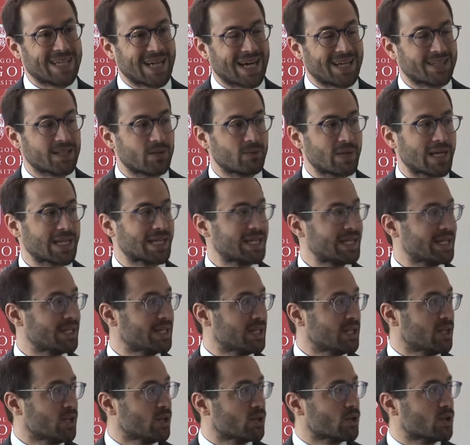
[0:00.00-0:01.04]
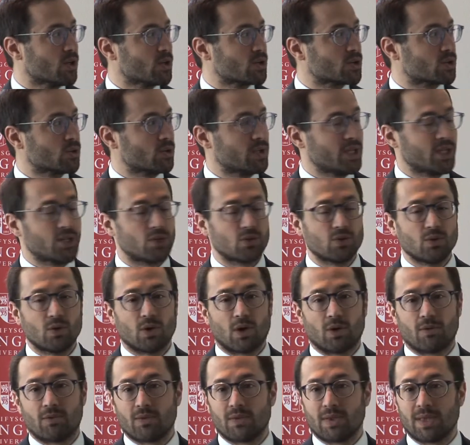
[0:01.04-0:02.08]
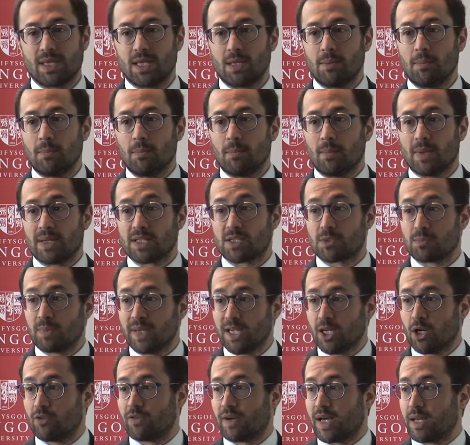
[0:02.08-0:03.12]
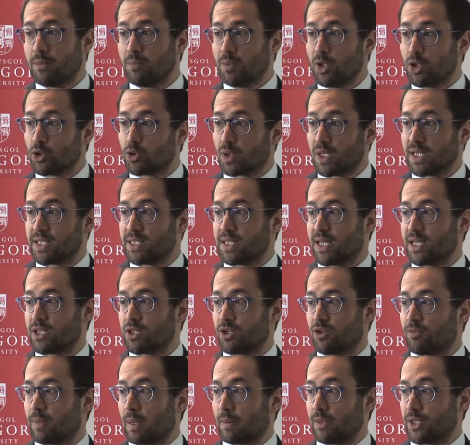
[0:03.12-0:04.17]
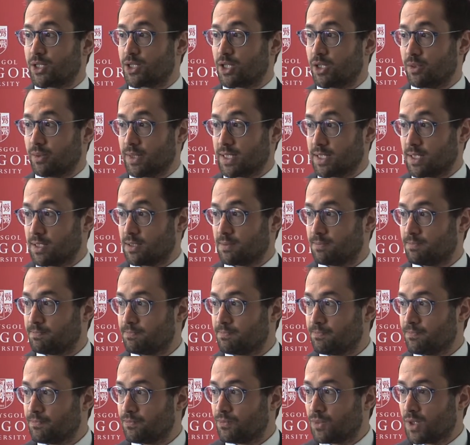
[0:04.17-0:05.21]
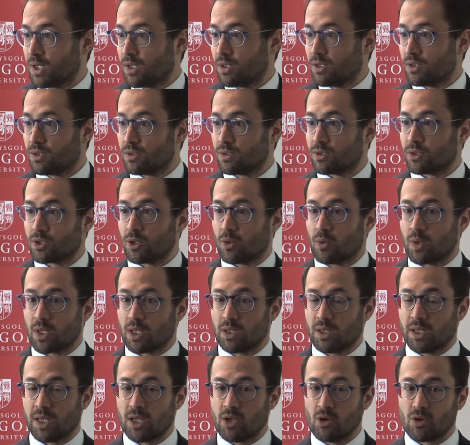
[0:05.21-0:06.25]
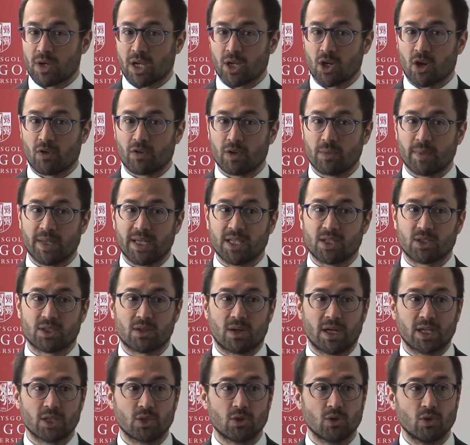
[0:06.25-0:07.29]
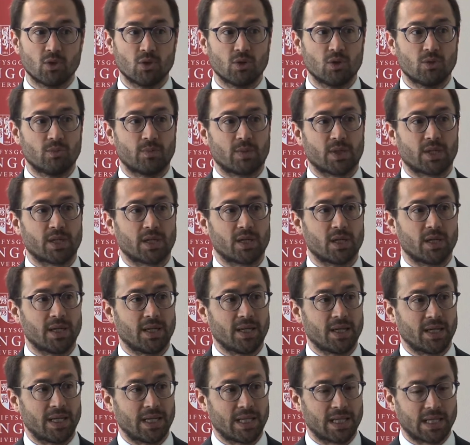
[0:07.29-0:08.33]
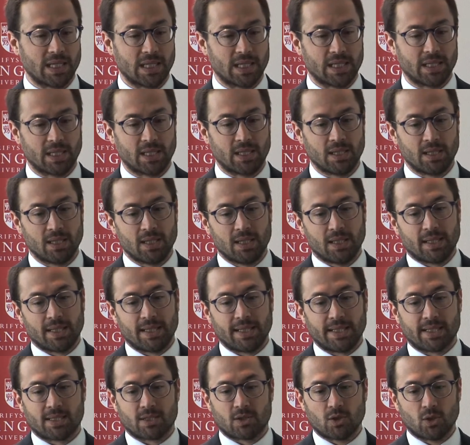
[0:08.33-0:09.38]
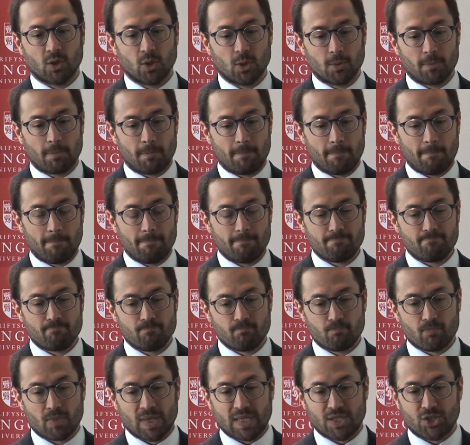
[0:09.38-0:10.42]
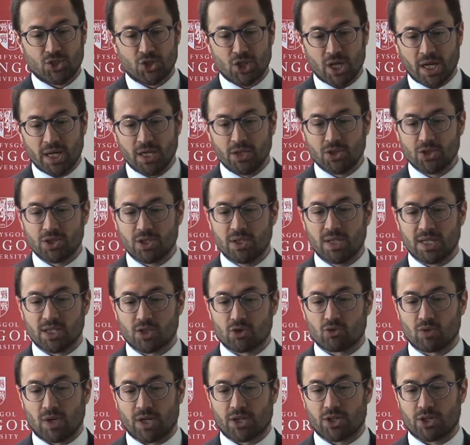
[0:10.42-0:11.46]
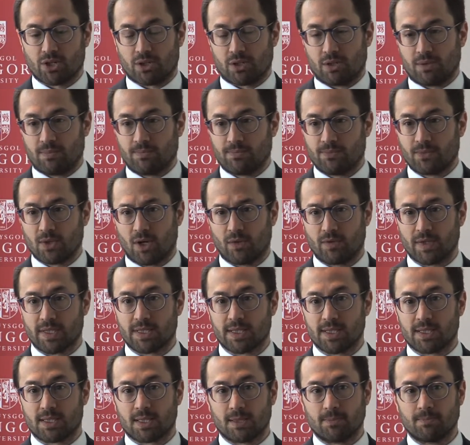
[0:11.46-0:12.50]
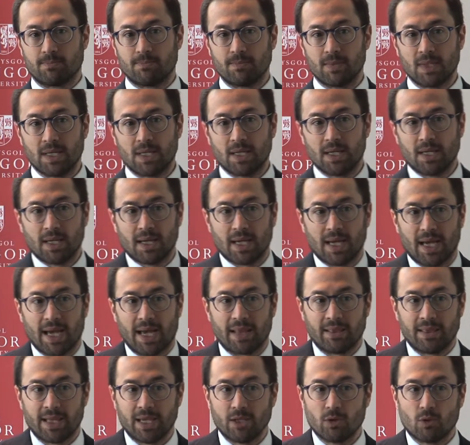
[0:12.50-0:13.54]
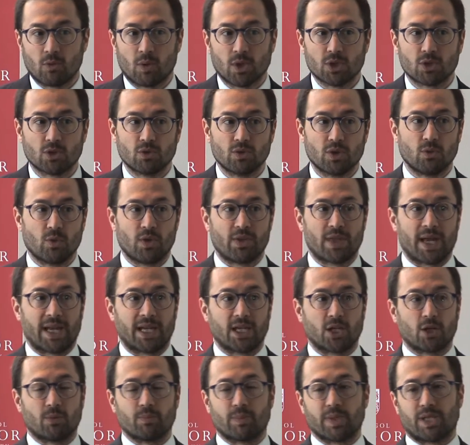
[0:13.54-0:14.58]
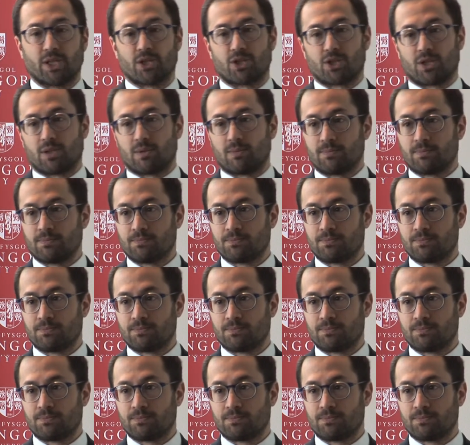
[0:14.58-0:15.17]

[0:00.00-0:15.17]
indirectly goes to the issue of the spin off and mutualization of public services. So what the UK government is trying to do, particularly in England, is to change the structure of the system, and they don't want to do it with any competition.